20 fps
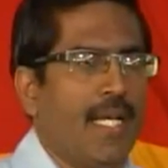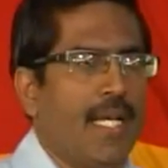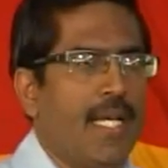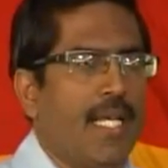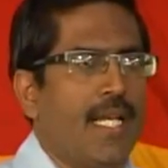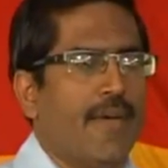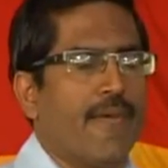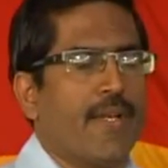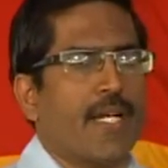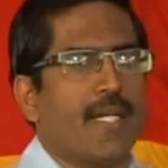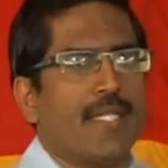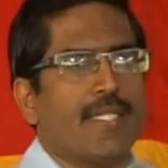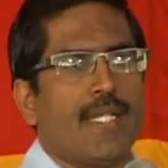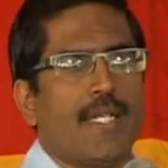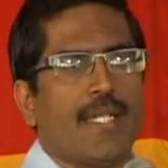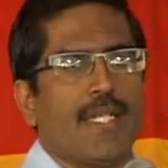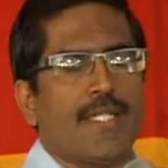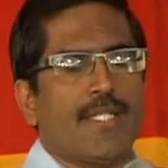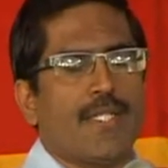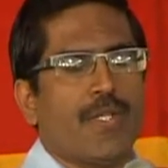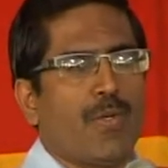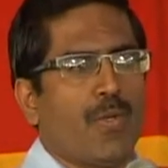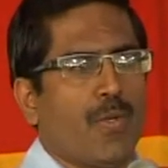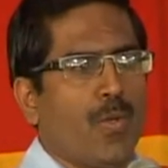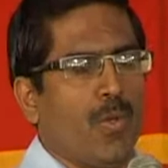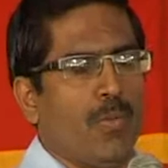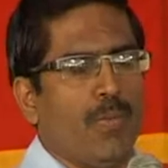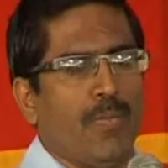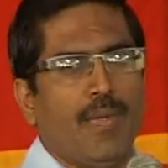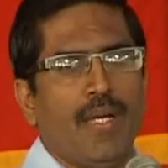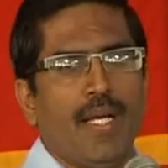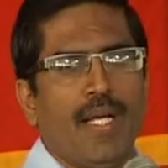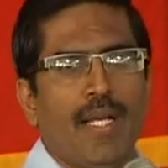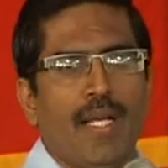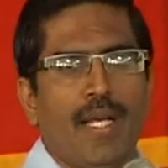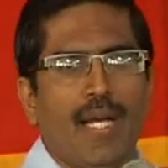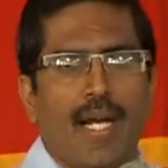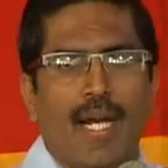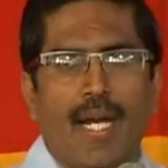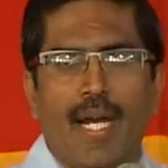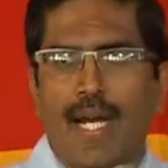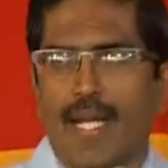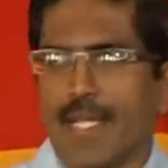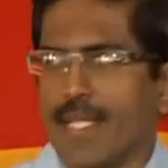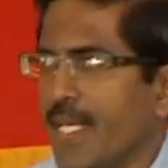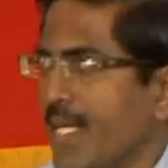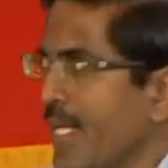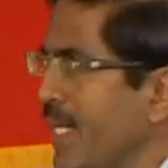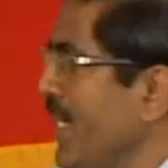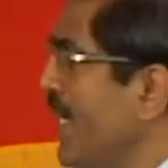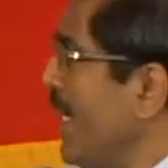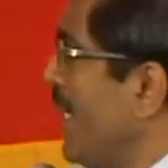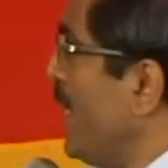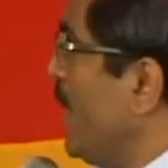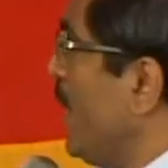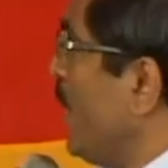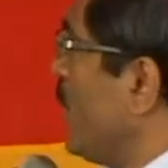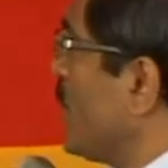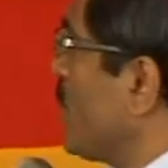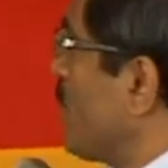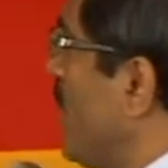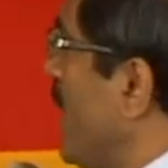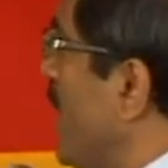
in our consultation room, are they induced by